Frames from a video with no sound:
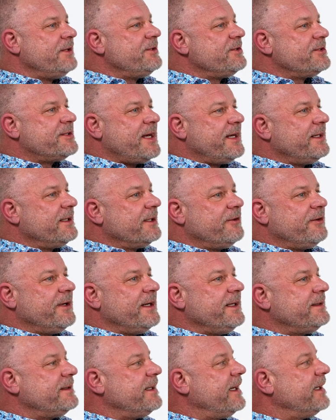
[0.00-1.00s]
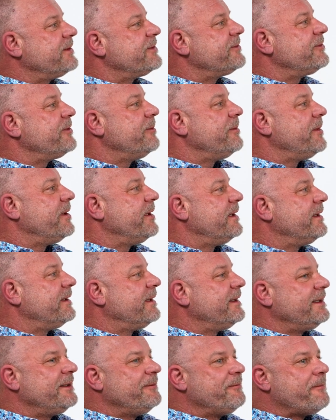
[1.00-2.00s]
just had a great text from
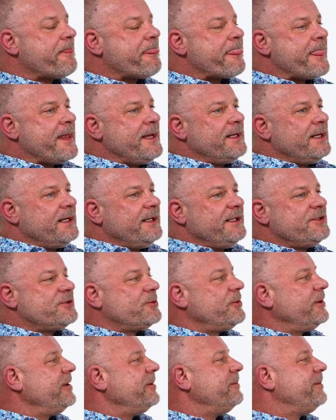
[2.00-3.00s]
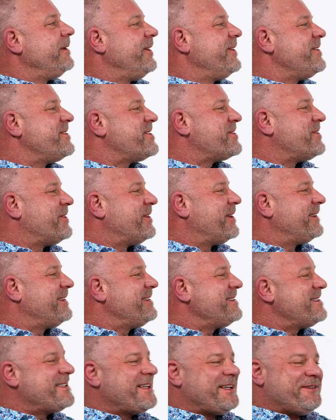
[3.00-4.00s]
our East Gwillimbury store. And
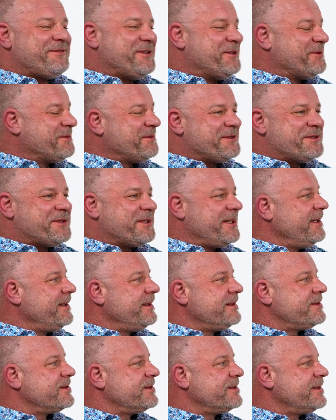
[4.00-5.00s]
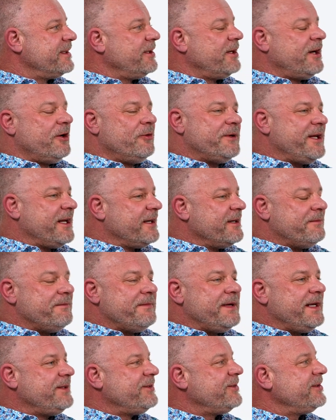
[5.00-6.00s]
he's Dave Neovish, and it says, I hope you had an
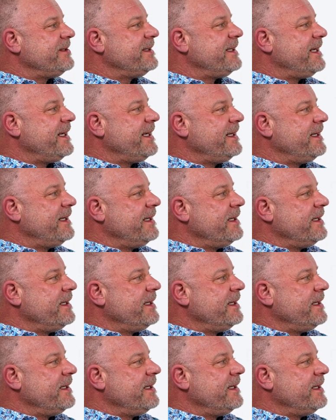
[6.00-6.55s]
amazing day.